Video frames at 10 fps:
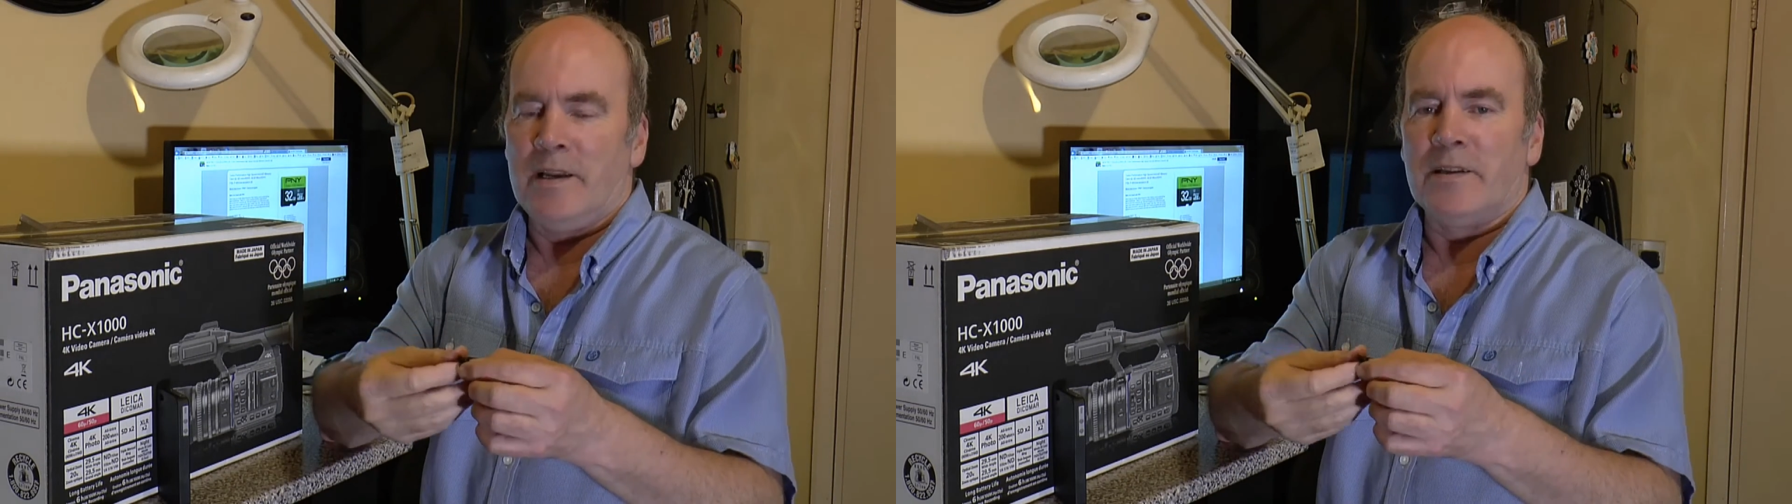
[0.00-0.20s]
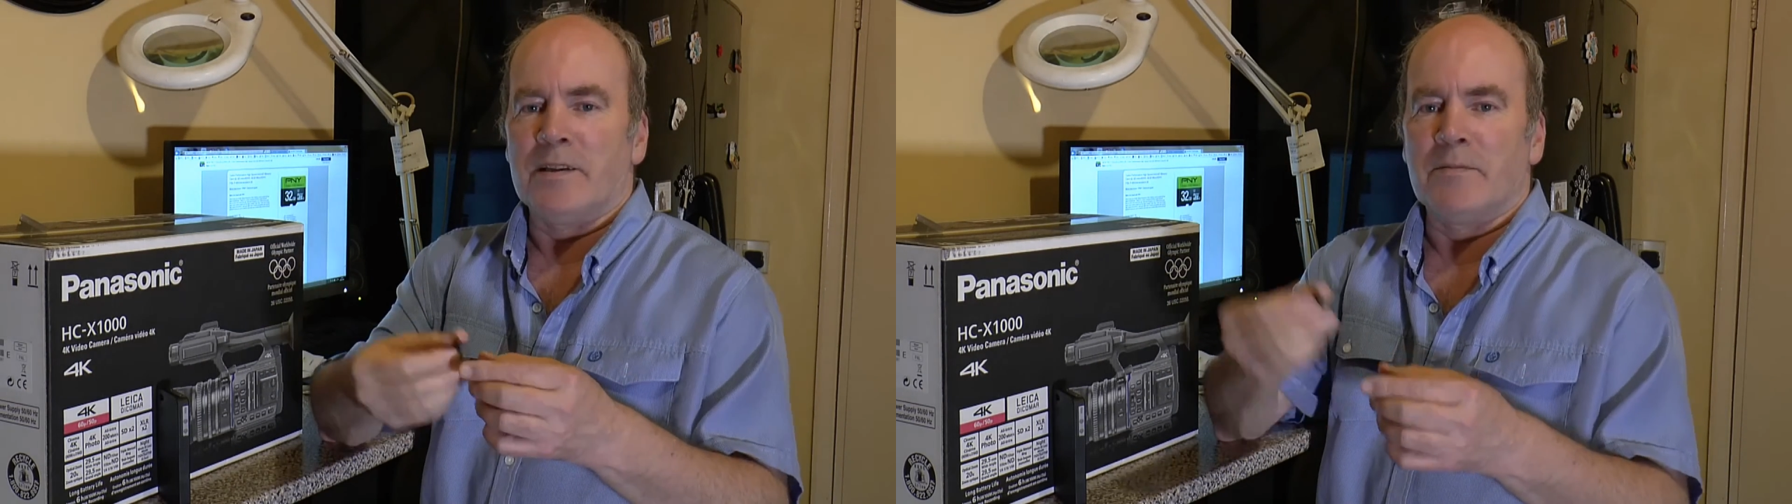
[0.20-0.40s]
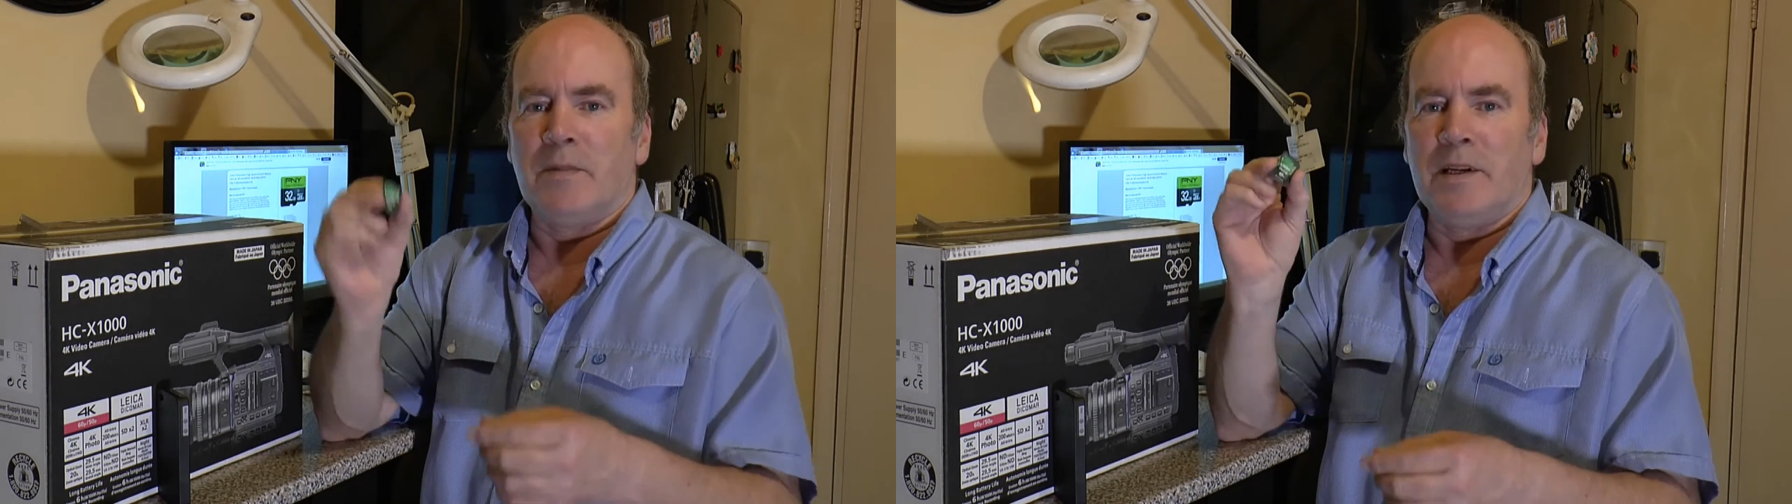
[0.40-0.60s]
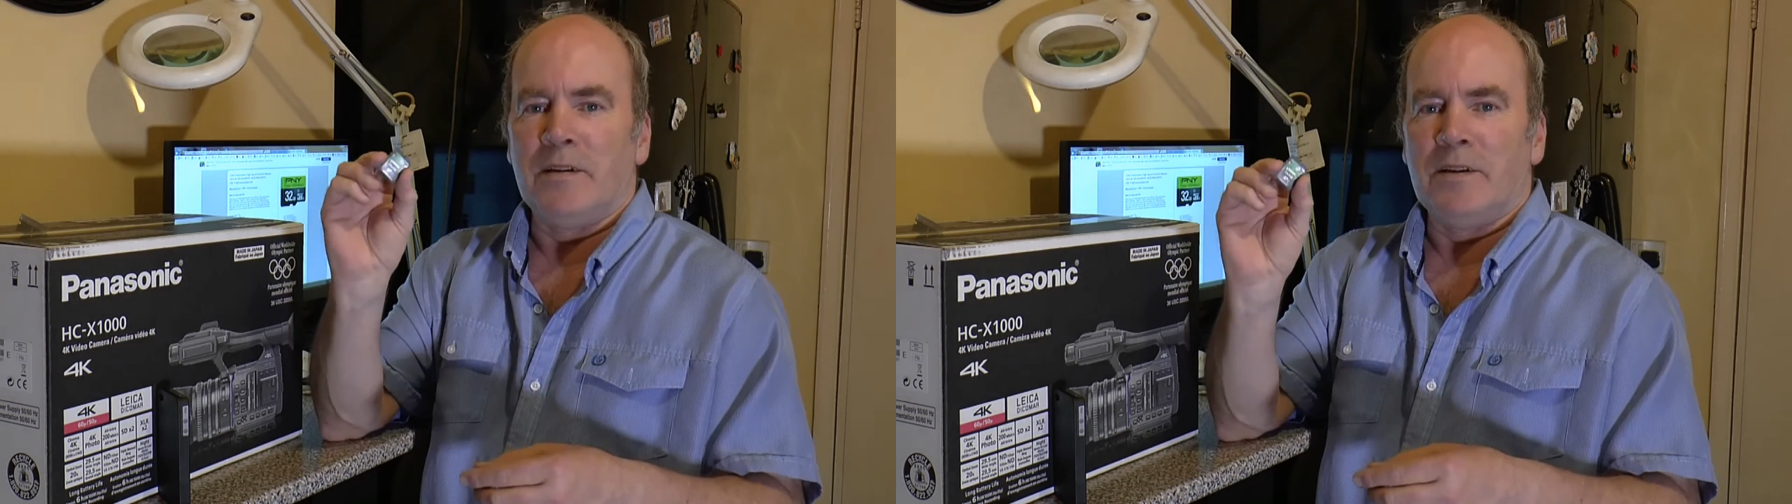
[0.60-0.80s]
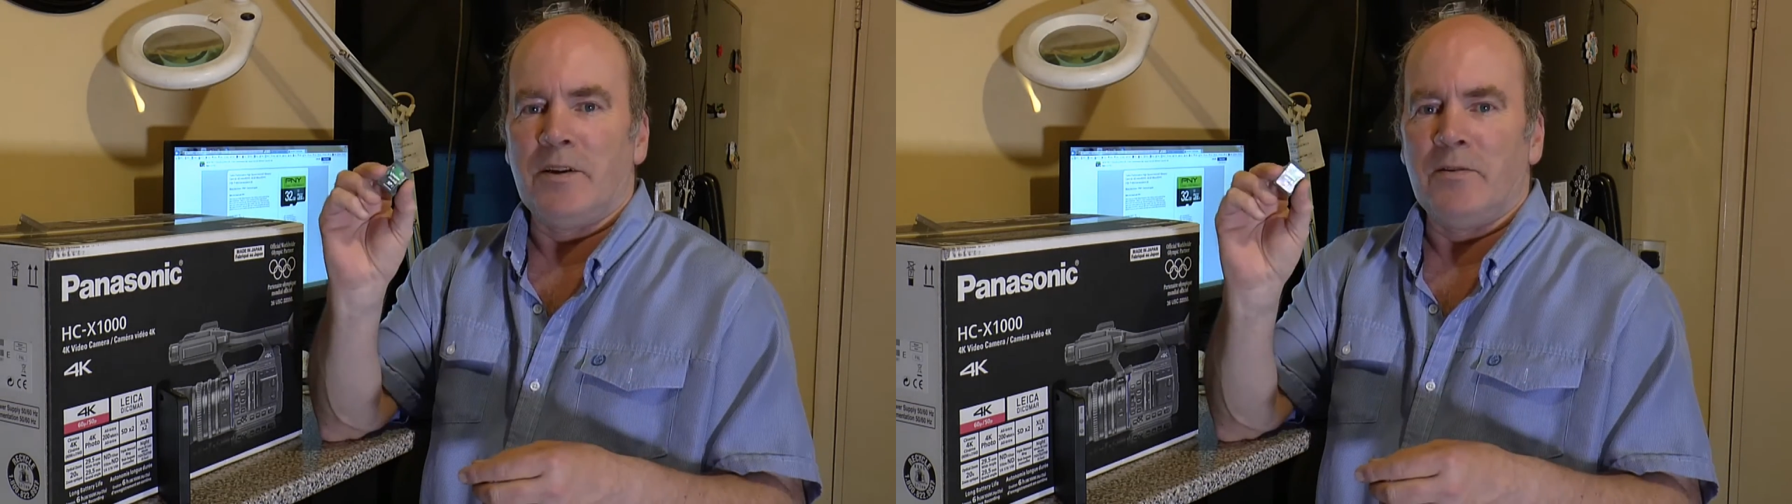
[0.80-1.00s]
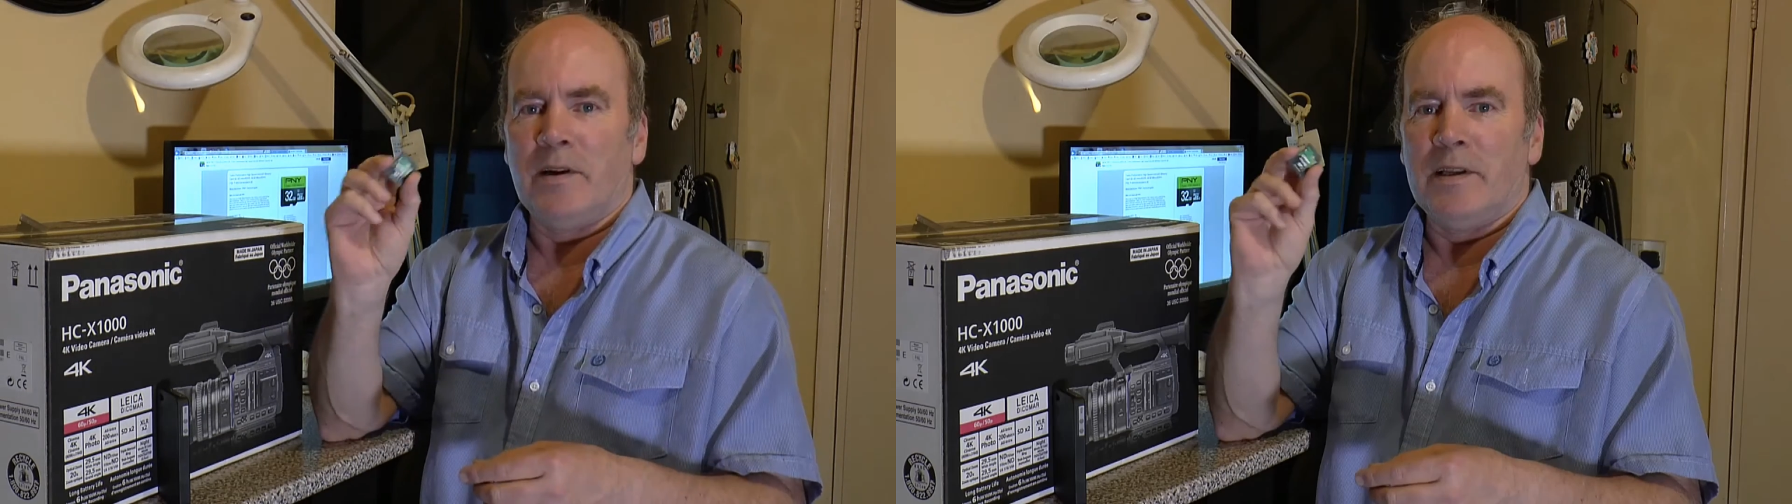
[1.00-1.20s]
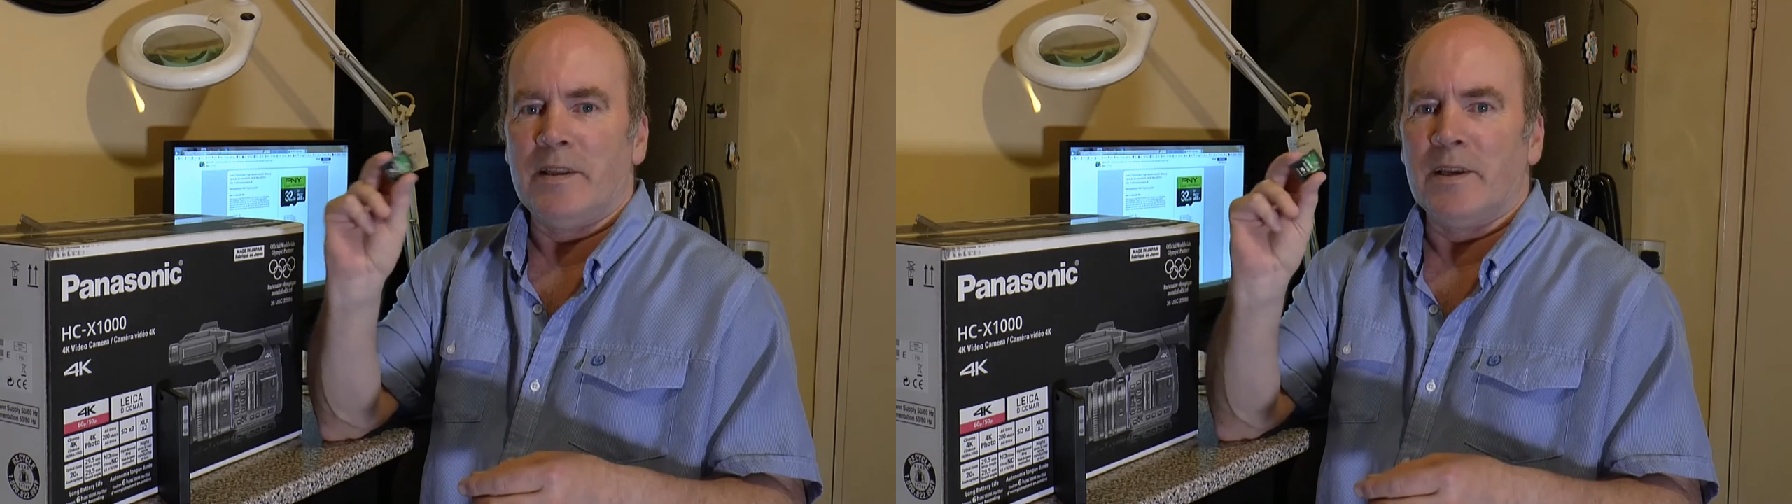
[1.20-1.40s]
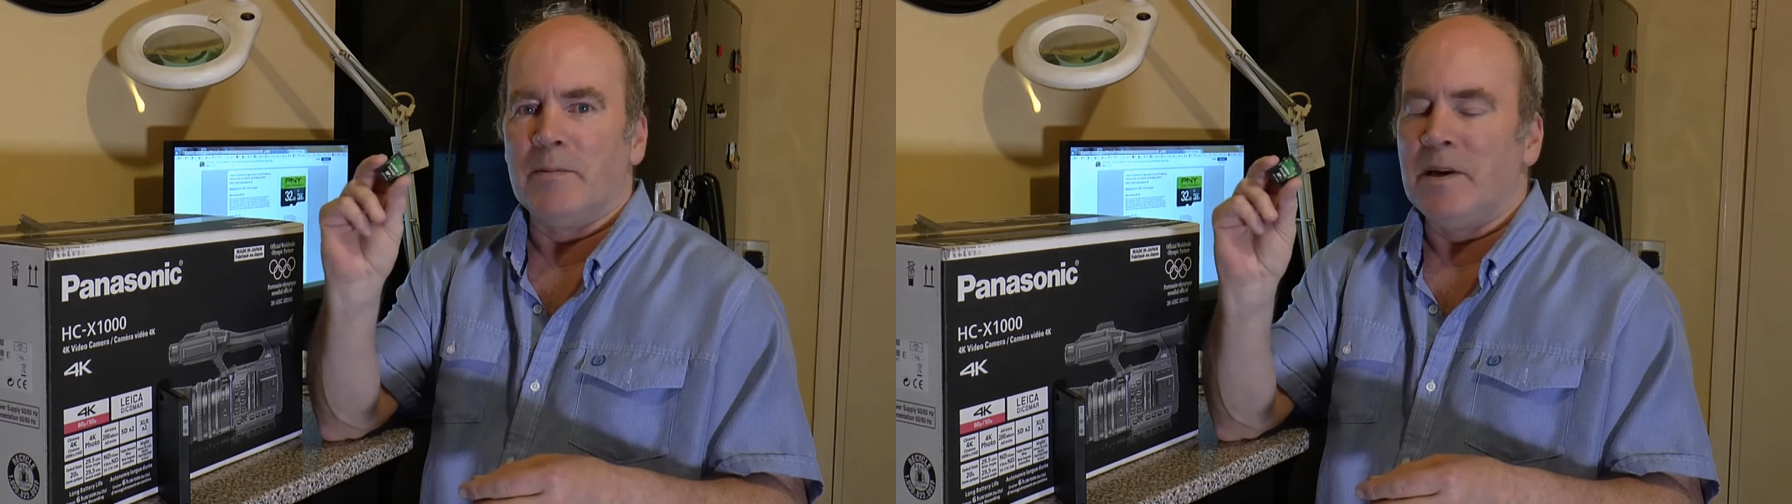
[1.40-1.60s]
doesn't mean I know
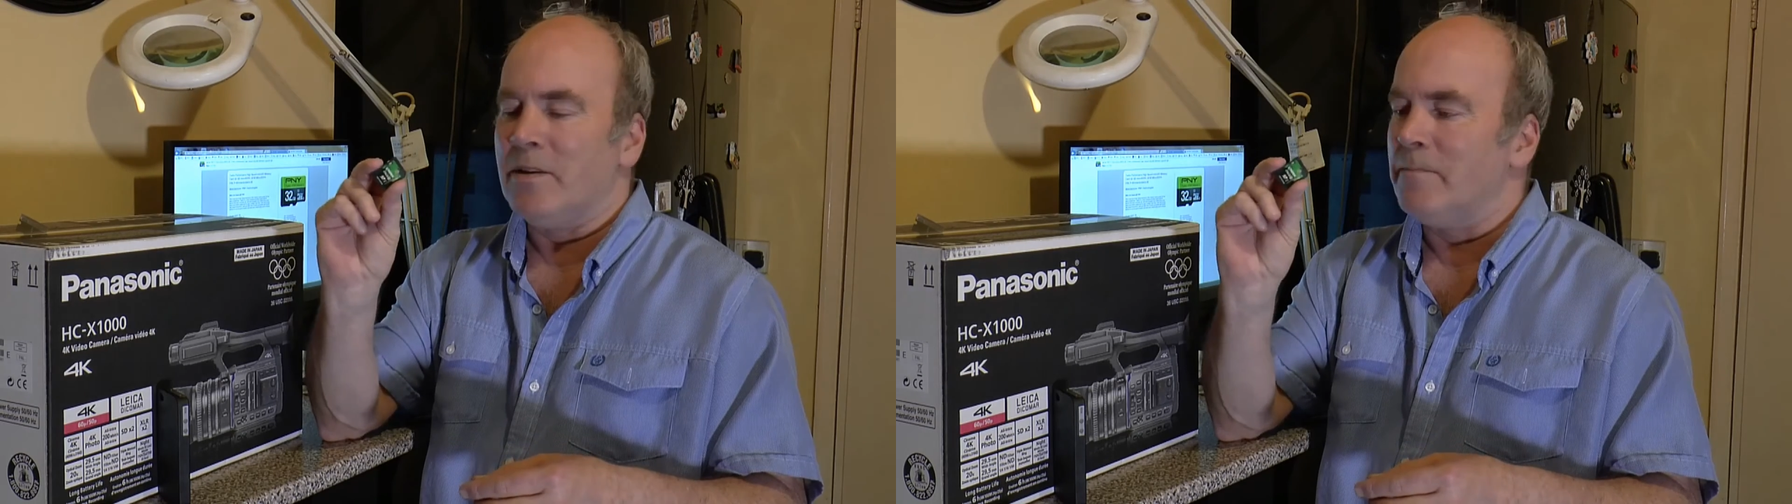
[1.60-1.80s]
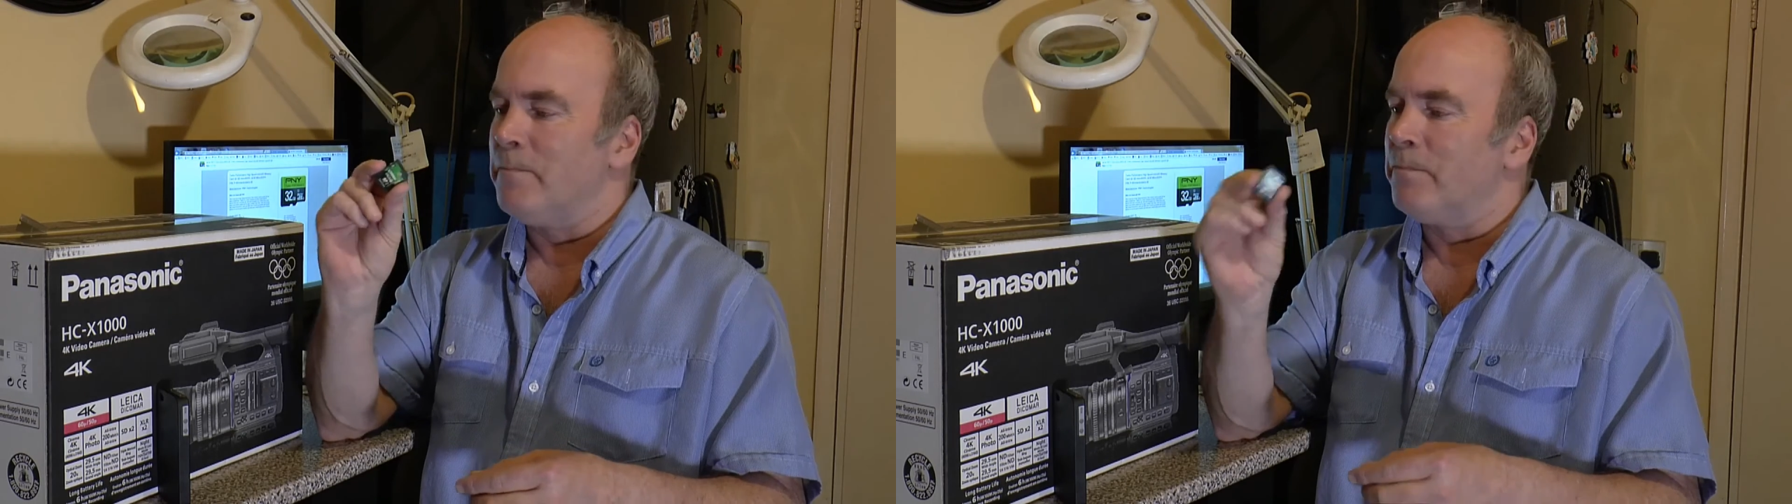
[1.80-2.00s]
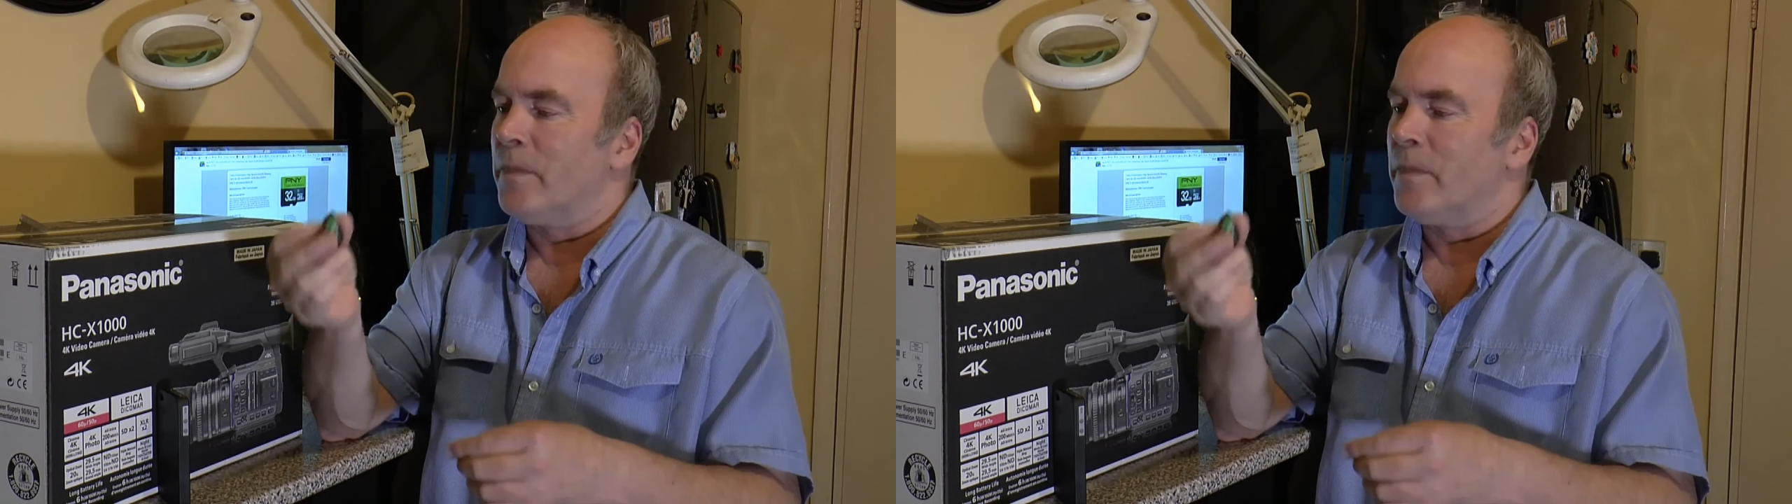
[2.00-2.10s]
anything about them.